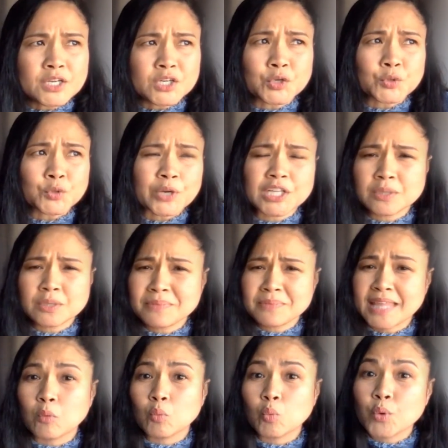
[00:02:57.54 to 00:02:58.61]
the curriculum
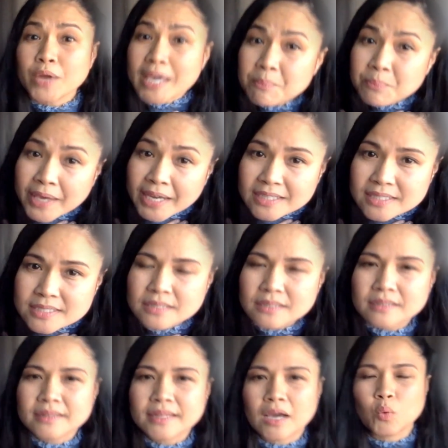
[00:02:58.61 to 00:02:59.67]
that we picked
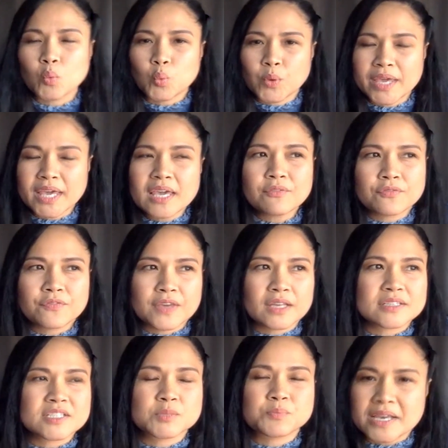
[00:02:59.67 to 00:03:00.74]
that mm-hmm. we mm-hmm.
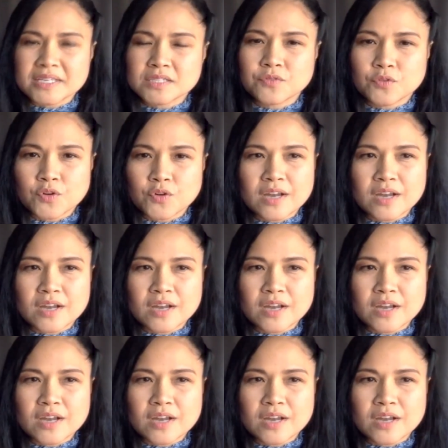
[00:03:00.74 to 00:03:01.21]
feel is best